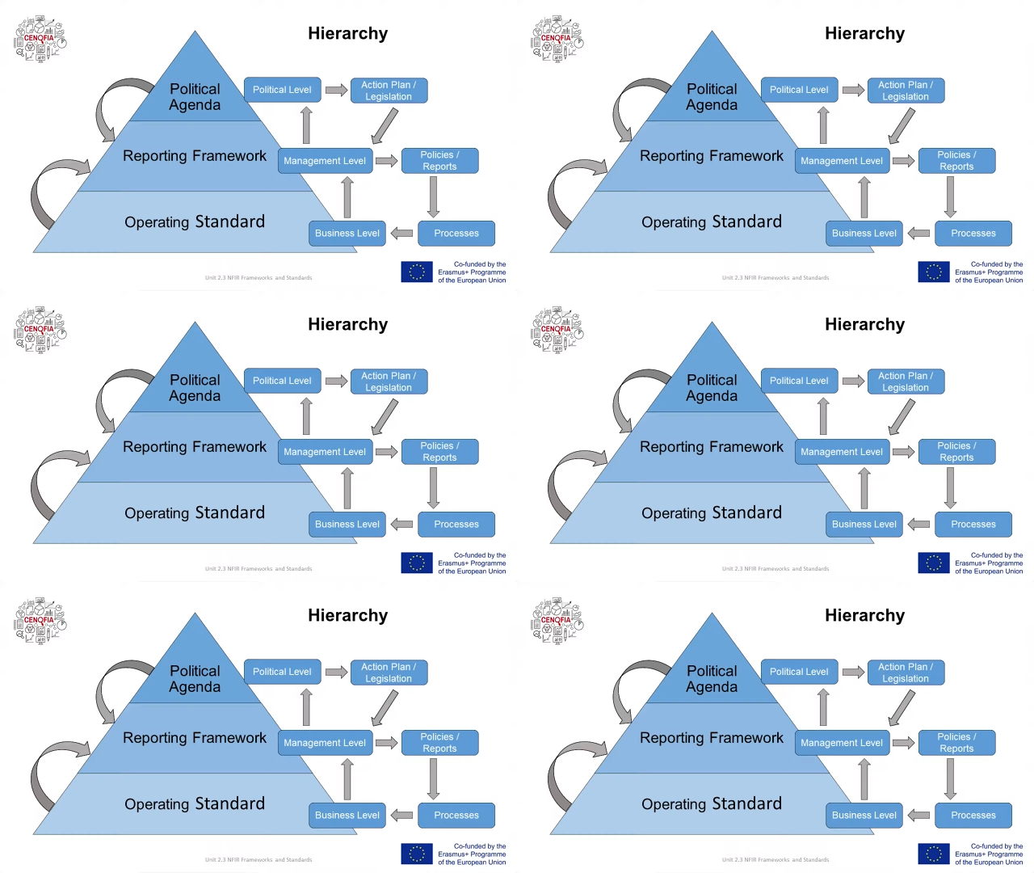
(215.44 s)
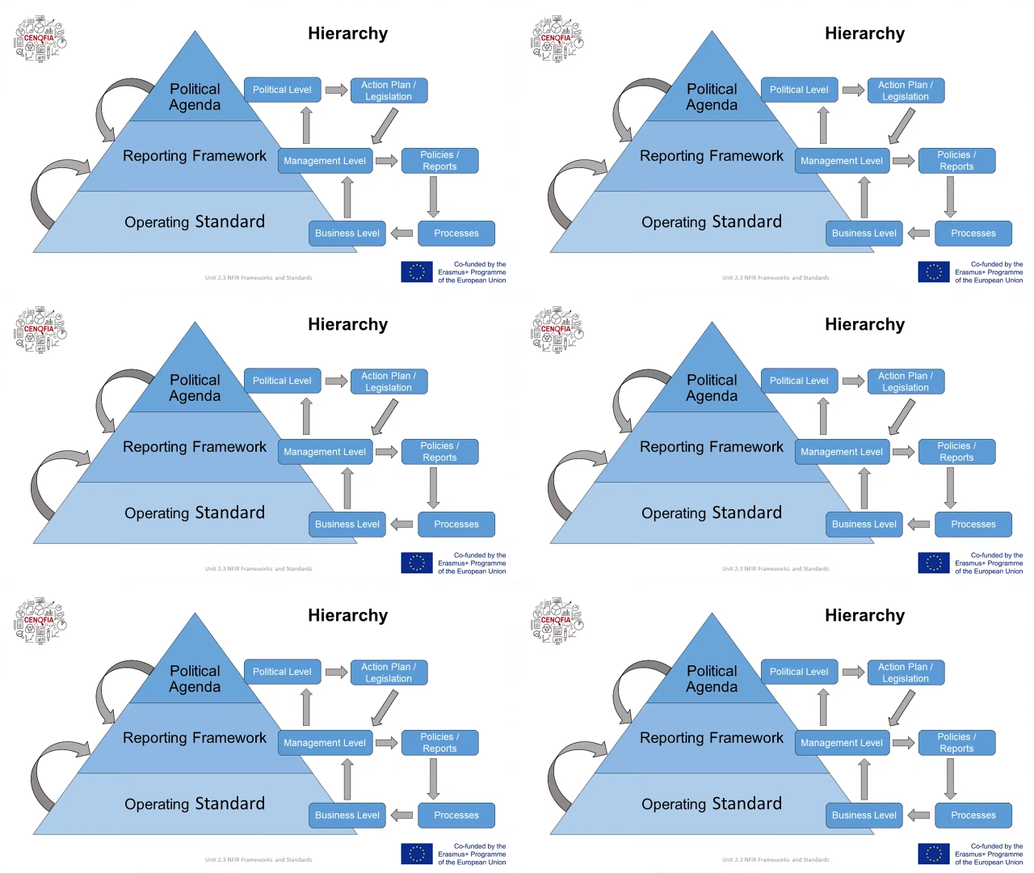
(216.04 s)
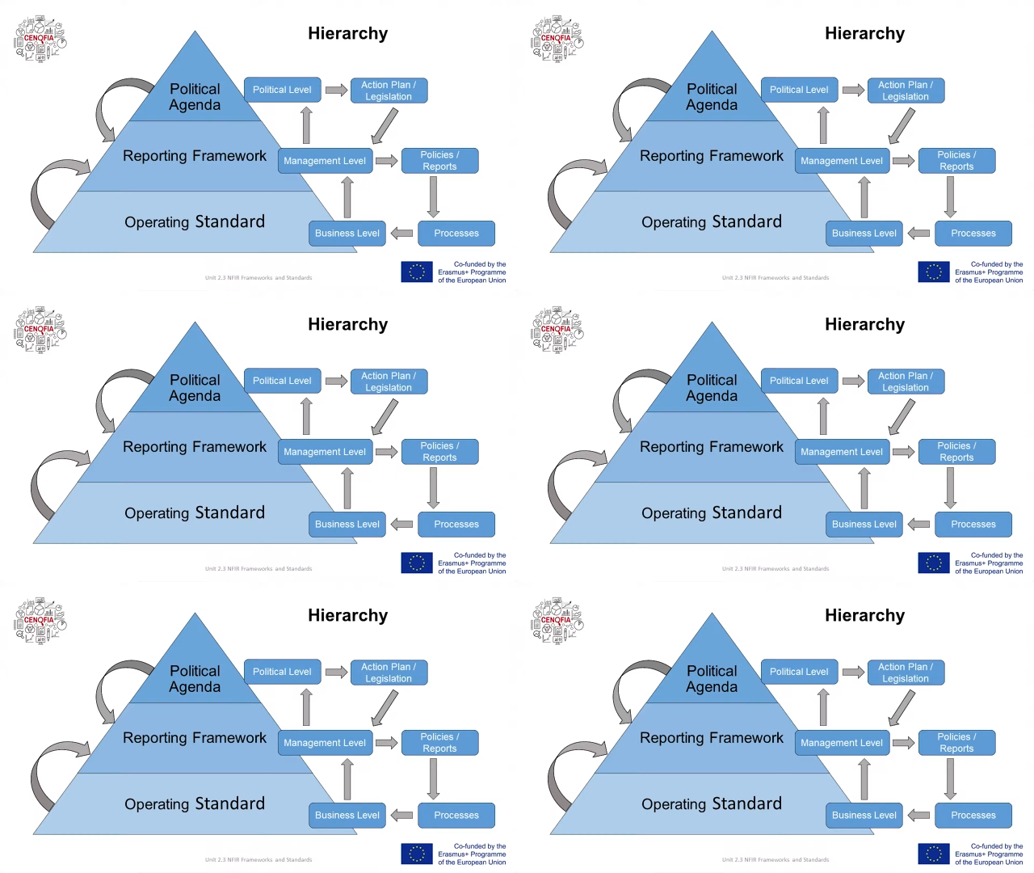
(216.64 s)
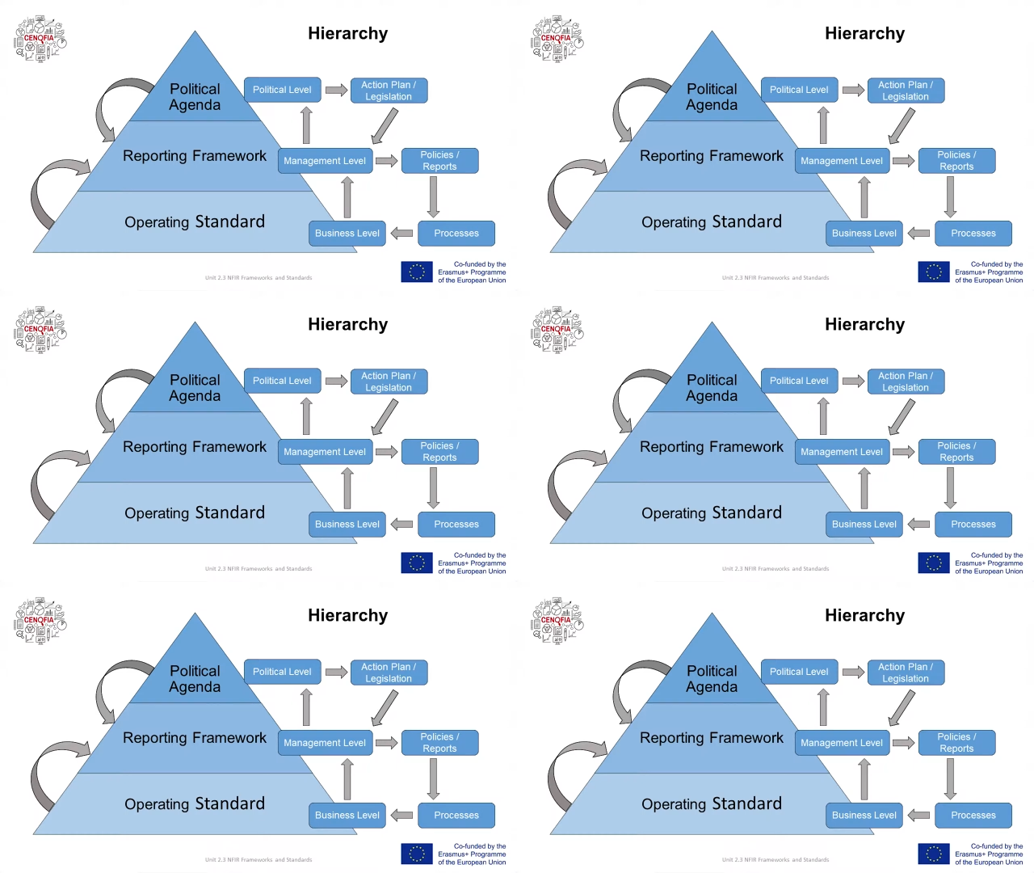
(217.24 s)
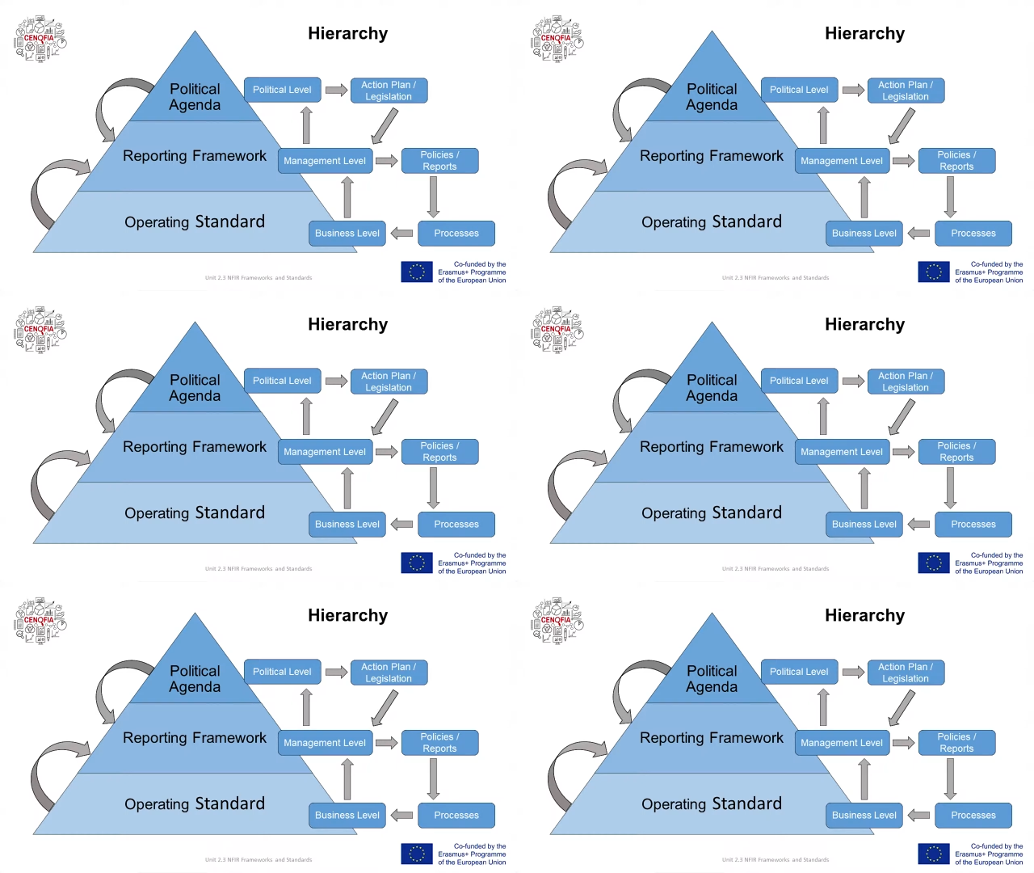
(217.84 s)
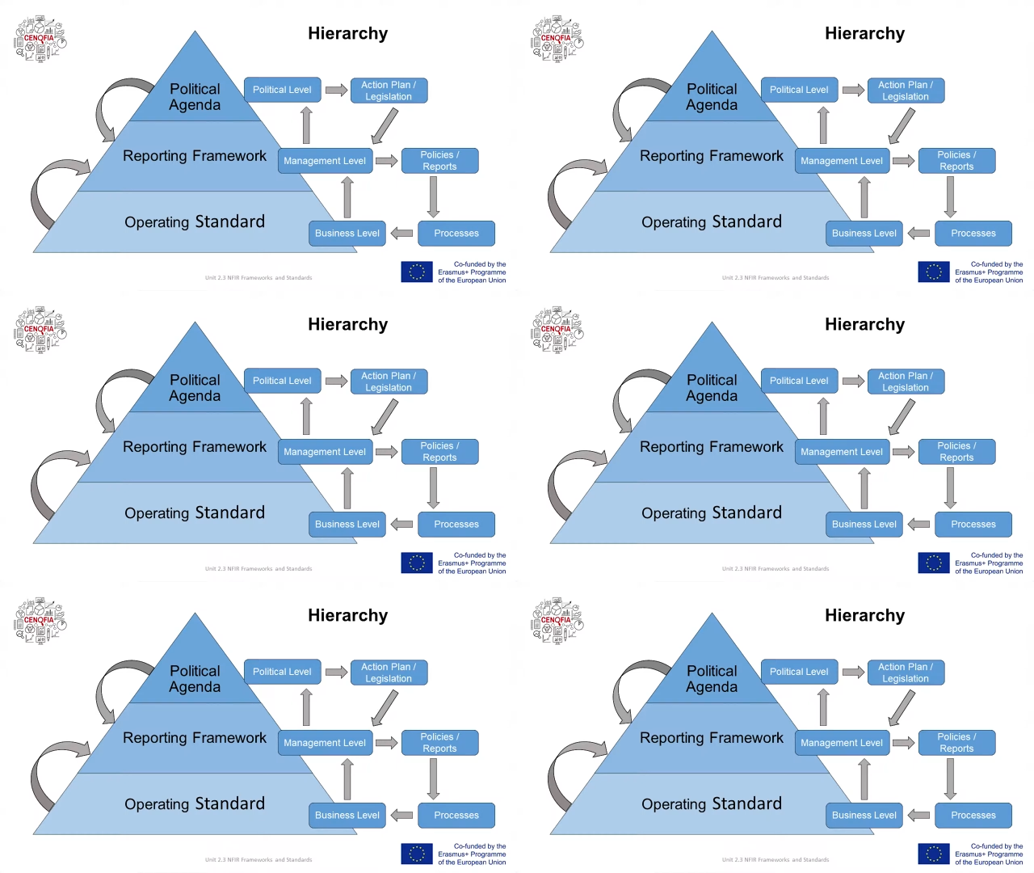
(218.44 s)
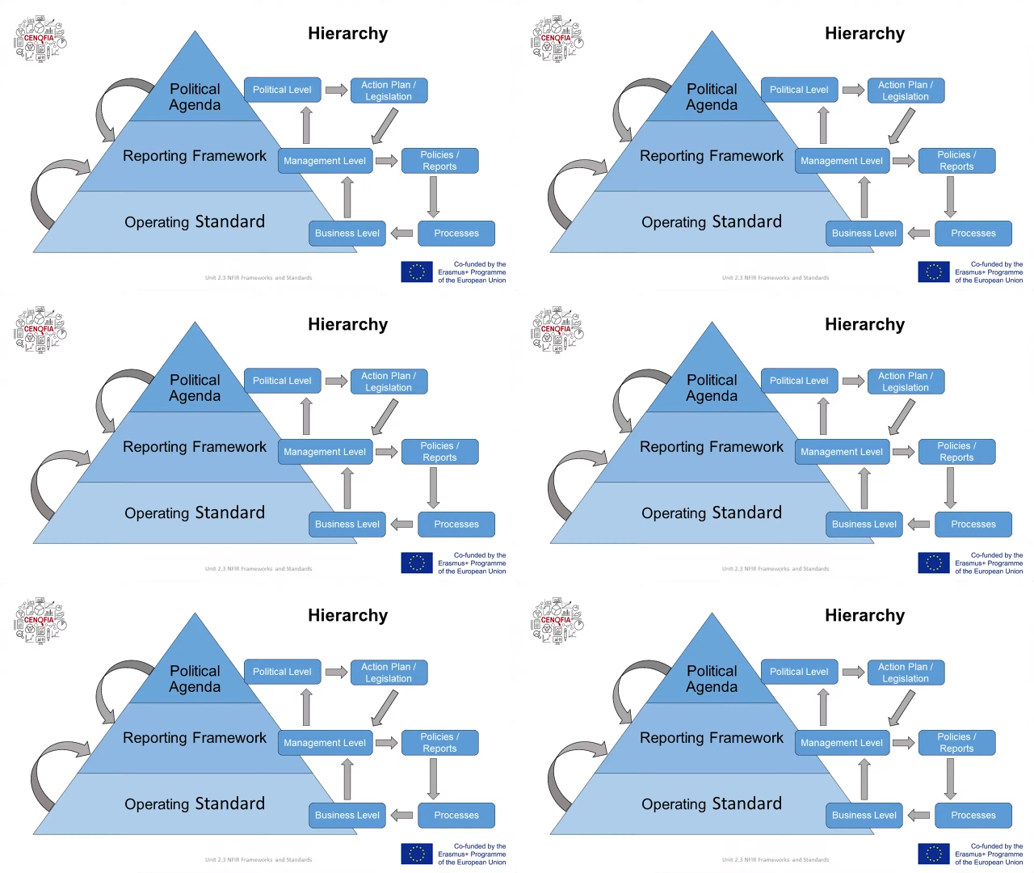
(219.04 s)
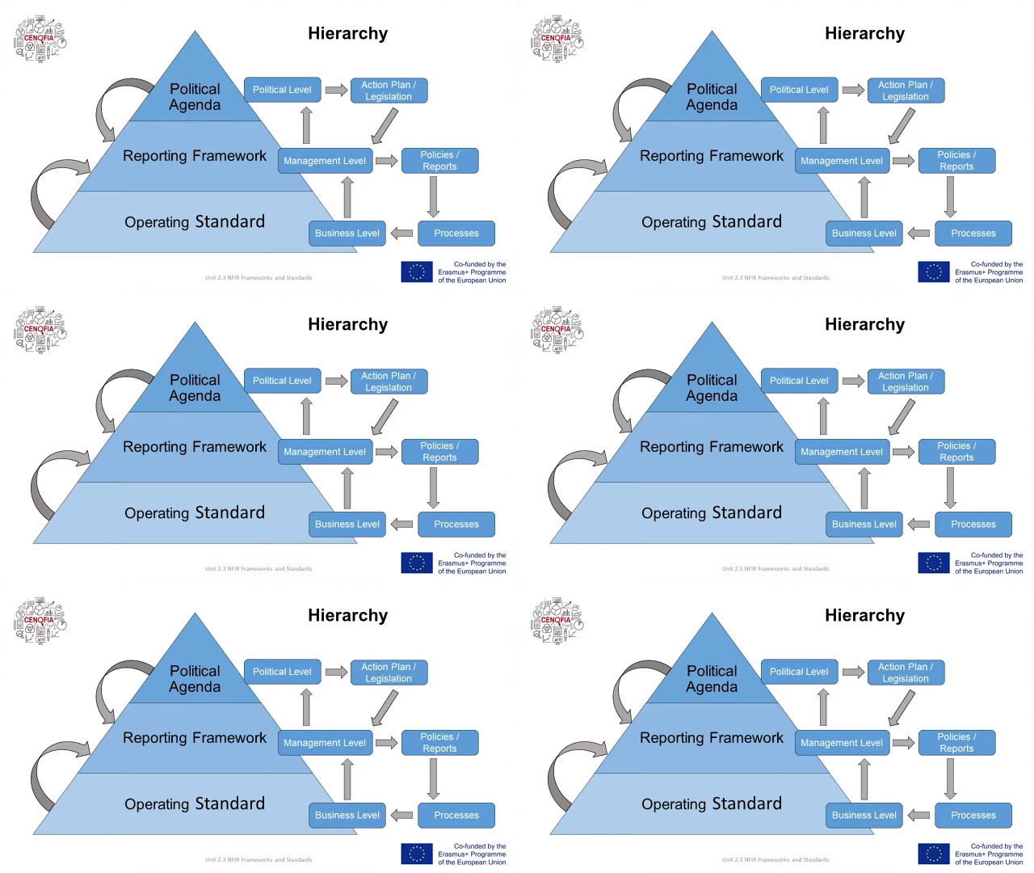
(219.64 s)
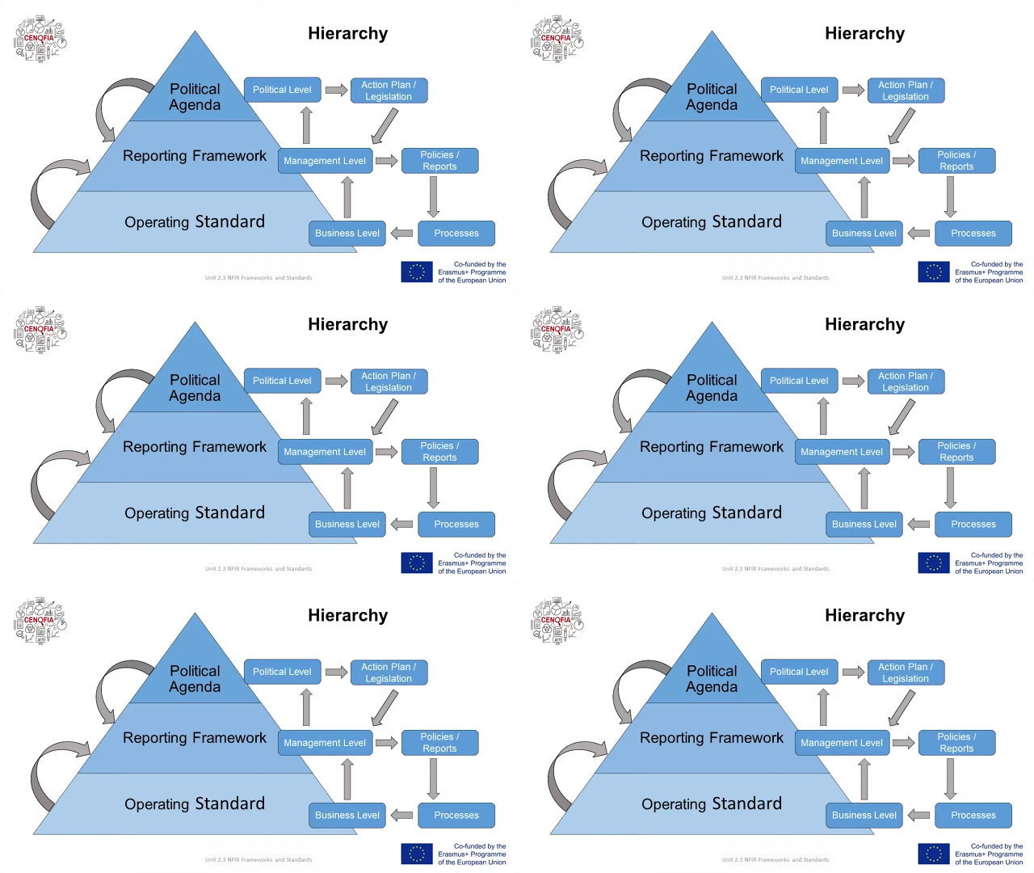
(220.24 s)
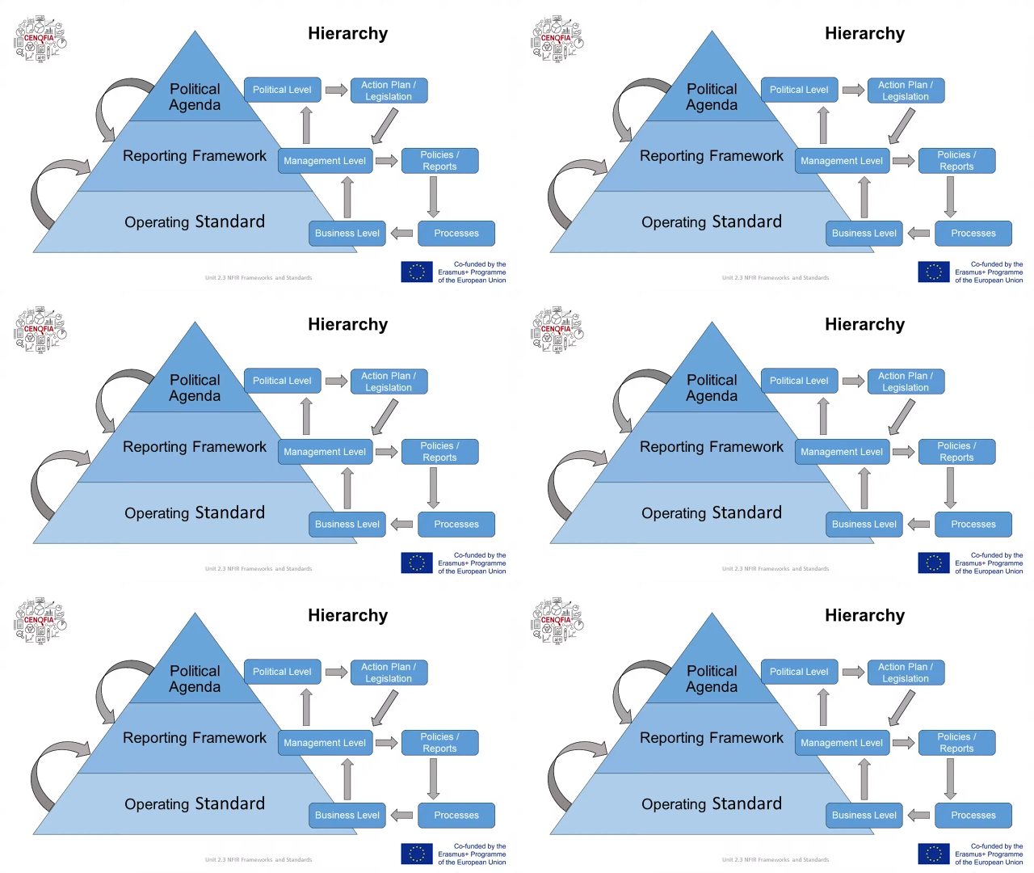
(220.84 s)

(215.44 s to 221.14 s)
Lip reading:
[unreadable: no face in view]